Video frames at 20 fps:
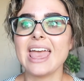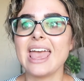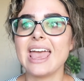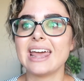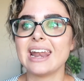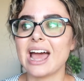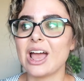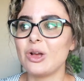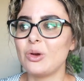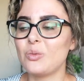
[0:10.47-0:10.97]

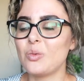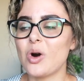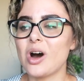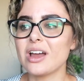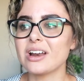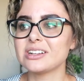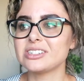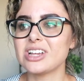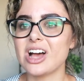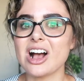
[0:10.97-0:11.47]
And I
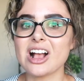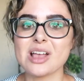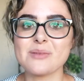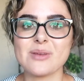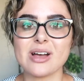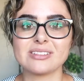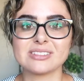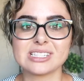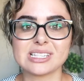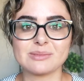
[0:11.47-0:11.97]
wanna talk
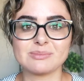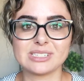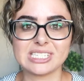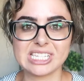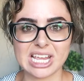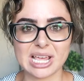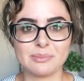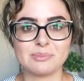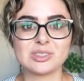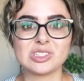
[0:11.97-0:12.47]
about some
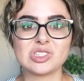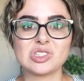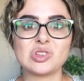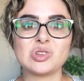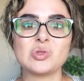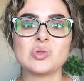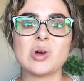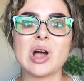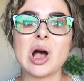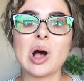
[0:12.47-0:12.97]
tips
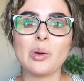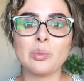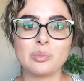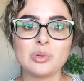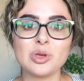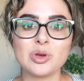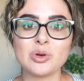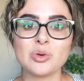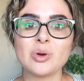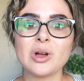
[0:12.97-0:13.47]
to help
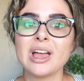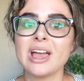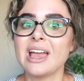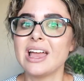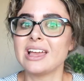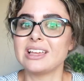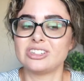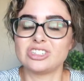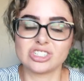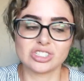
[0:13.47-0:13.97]
you
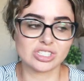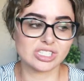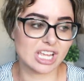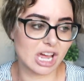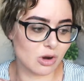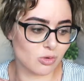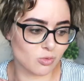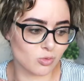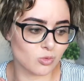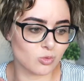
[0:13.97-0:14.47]
just
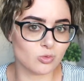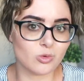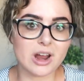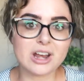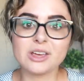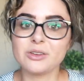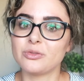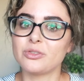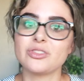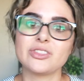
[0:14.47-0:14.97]
get
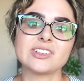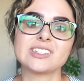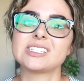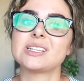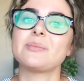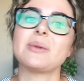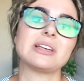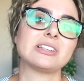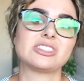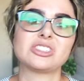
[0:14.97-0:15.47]
ready for the
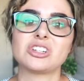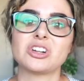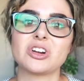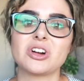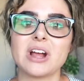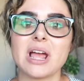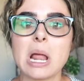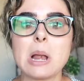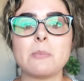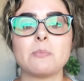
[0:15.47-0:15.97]

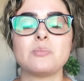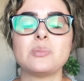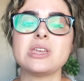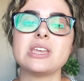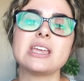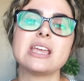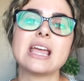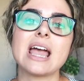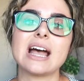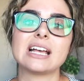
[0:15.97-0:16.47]
semester and
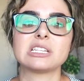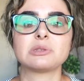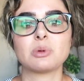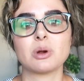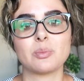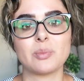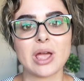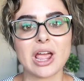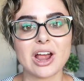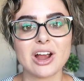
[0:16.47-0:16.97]
be as
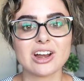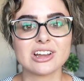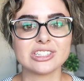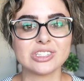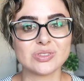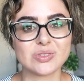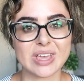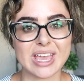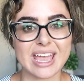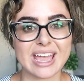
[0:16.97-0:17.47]
prepared
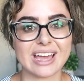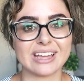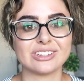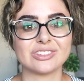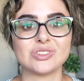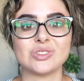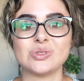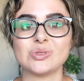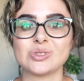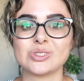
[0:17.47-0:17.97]
as you can
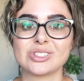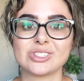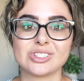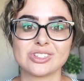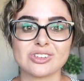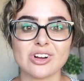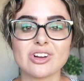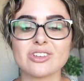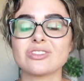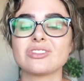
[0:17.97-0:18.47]
to
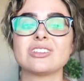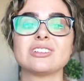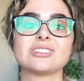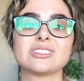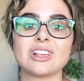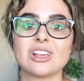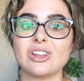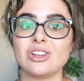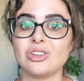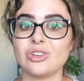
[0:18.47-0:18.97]
start
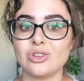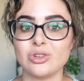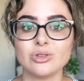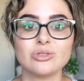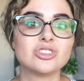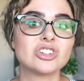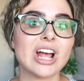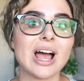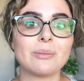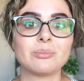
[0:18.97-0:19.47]
this
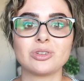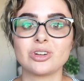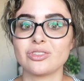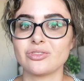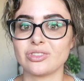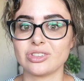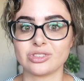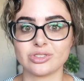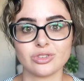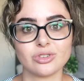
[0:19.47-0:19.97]
new
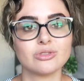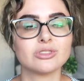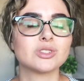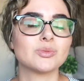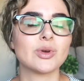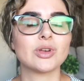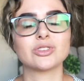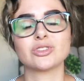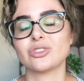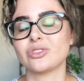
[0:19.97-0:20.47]
chapter, this new
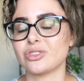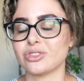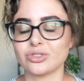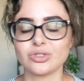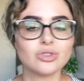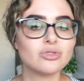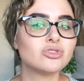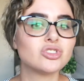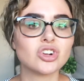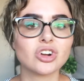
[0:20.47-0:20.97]
semester, this
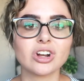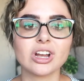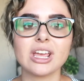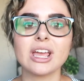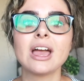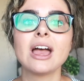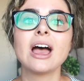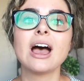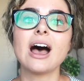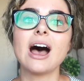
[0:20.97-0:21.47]
new
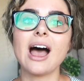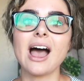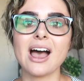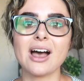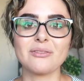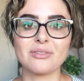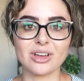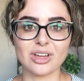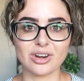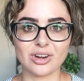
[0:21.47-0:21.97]
journey
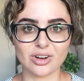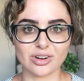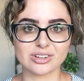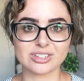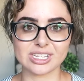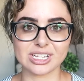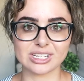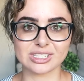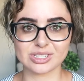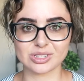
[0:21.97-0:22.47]
of
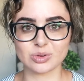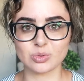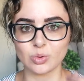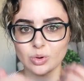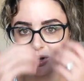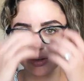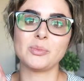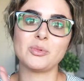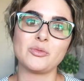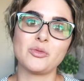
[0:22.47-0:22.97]
nursing
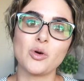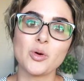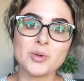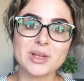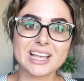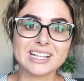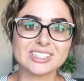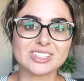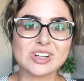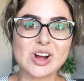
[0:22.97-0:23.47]
school. But before
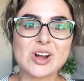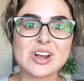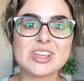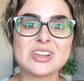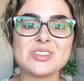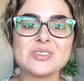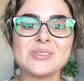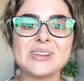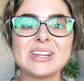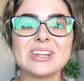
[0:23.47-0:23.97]
we get
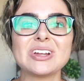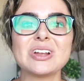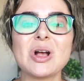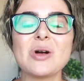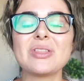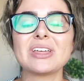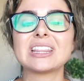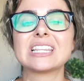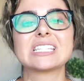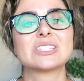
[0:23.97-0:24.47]
started, you need to
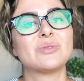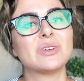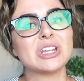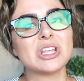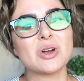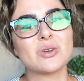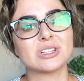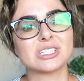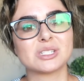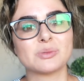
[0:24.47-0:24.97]
know that this
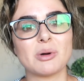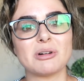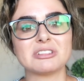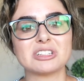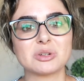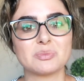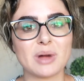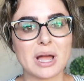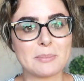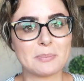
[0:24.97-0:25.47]
video is
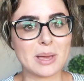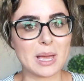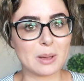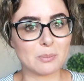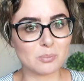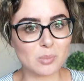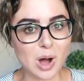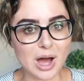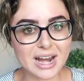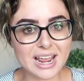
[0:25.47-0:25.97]
sponsored by
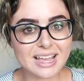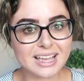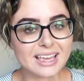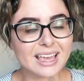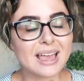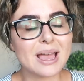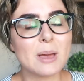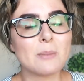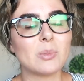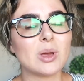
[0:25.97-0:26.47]
Picmonic.
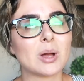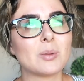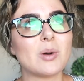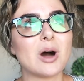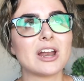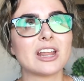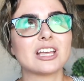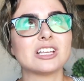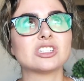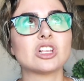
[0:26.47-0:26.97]

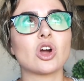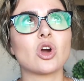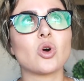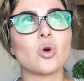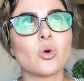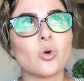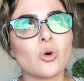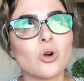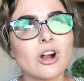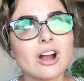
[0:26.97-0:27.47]
Picmonic is a
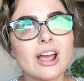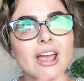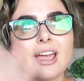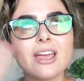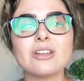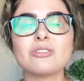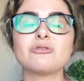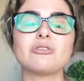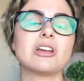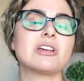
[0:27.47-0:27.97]

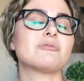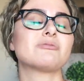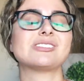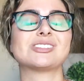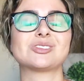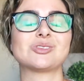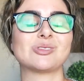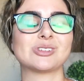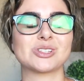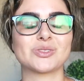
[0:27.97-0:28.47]
great, great
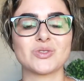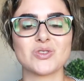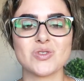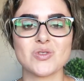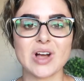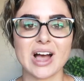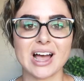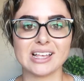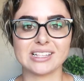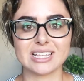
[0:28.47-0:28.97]
resource for you
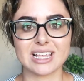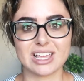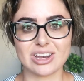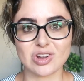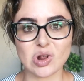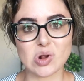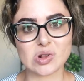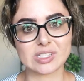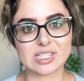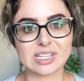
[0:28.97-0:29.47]
guys in
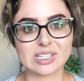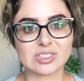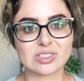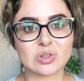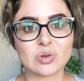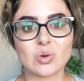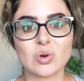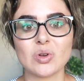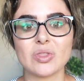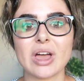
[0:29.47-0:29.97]
nursing
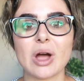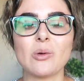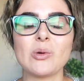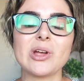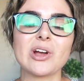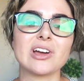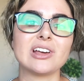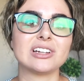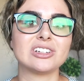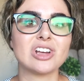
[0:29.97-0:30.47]
school that
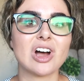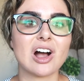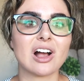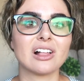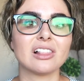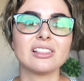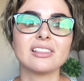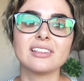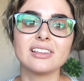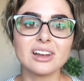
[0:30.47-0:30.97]
we are gonna gonna talk
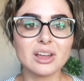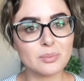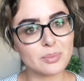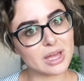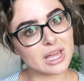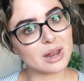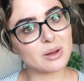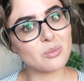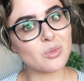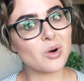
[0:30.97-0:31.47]
a little
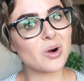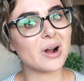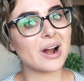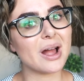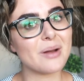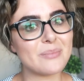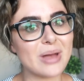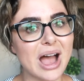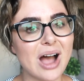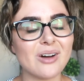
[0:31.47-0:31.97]
bit more
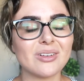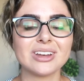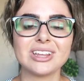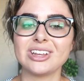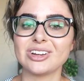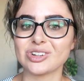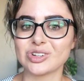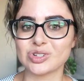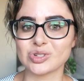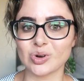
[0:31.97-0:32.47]
about
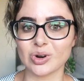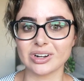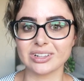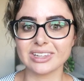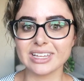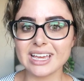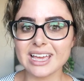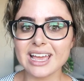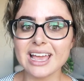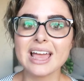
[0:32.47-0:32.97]
here
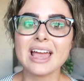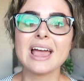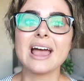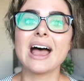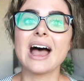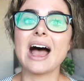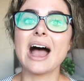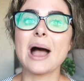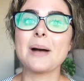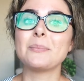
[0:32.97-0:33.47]
shortly.
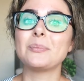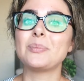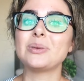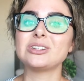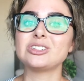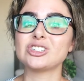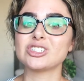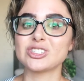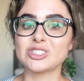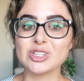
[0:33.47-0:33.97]
Um,
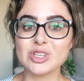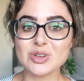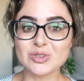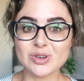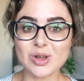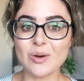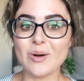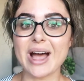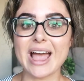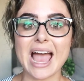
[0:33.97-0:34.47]
but just so you
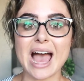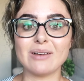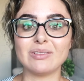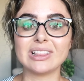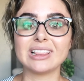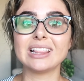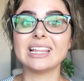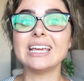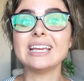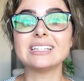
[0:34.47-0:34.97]
know, I have a
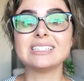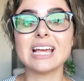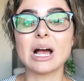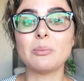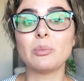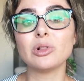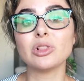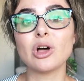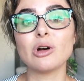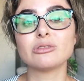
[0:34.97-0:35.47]
link
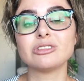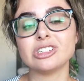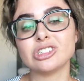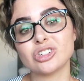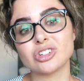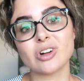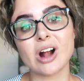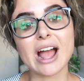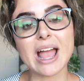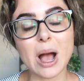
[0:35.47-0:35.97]
down below to
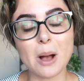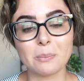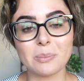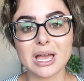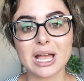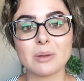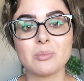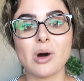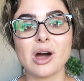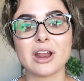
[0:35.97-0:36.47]
try out
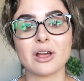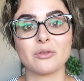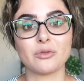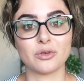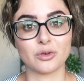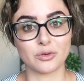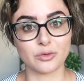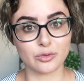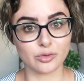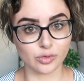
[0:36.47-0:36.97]
Picmonic
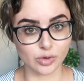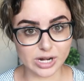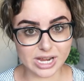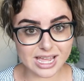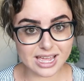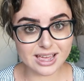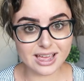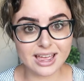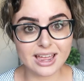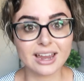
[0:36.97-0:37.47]
for
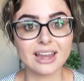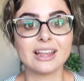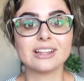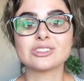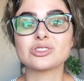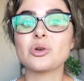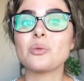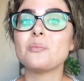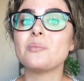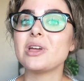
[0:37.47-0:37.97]
free.
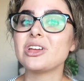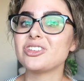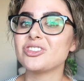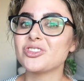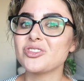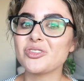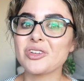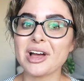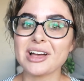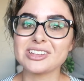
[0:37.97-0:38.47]
And so make
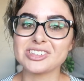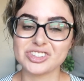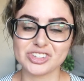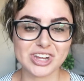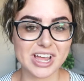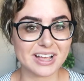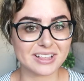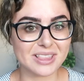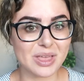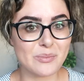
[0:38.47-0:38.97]
sure you guys
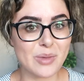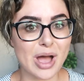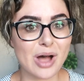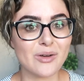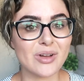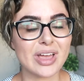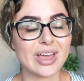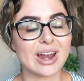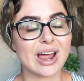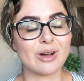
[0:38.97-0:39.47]
check them
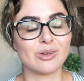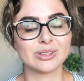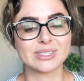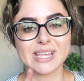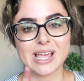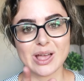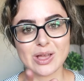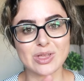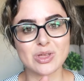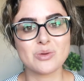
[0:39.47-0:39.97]
out and I will
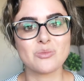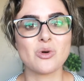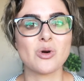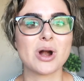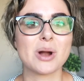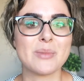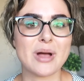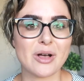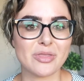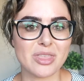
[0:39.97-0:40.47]
tell you
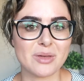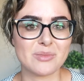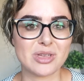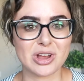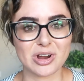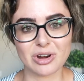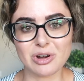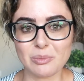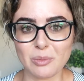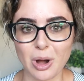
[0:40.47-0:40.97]
more about them
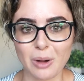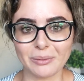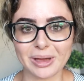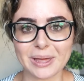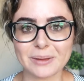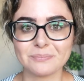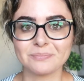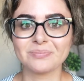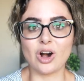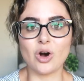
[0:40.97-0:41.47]
here in a
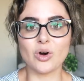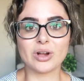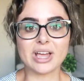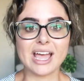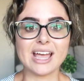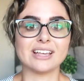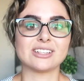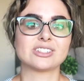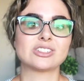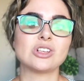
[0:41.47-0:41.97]
moment.
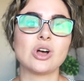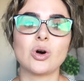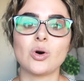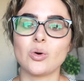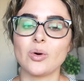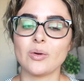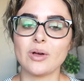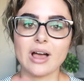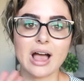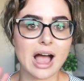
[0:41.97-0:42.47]
Okay,
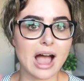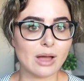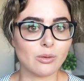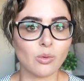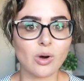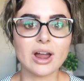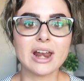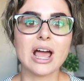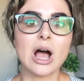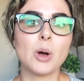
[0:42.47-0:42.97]
so I
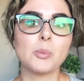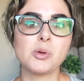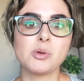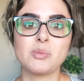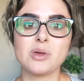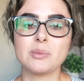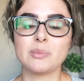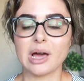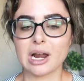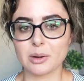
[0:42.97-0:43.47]
wanna help you
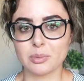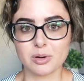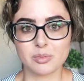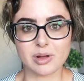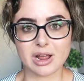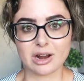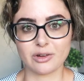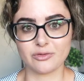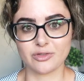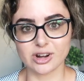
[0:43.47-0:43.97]
be better
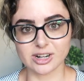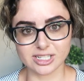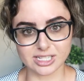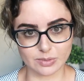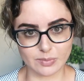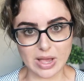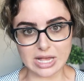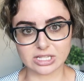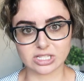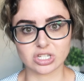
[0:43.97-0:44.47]
prepared for your
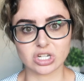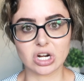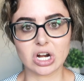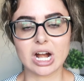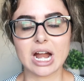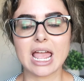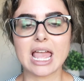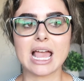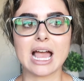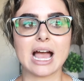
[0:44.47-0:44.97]

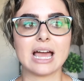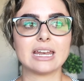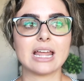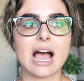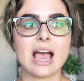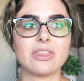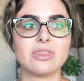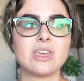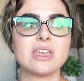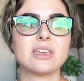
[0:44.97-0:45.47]
semester. And
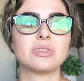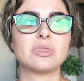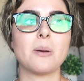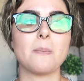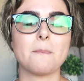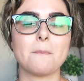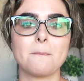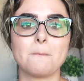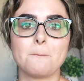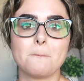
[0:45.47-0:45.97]
I think
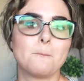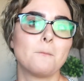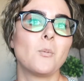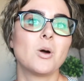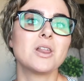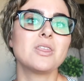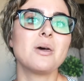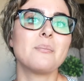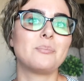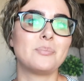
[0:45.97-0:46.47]
the
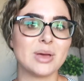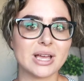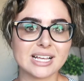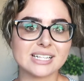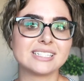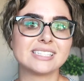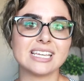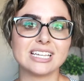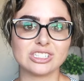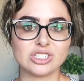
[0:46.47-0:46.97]
one of the
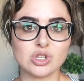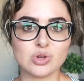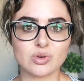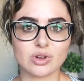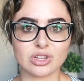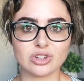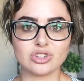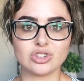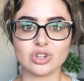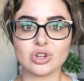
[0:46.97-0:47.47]
biggest things you
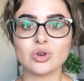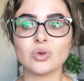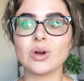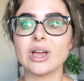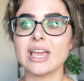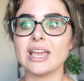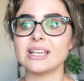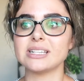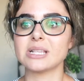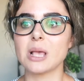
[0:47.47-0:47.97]
can do
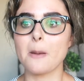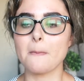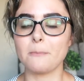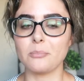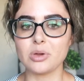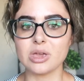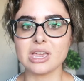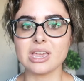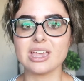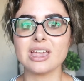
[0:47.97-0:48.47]
is
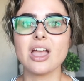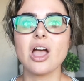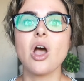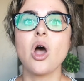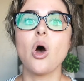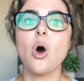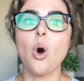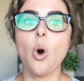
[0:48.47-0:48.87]
be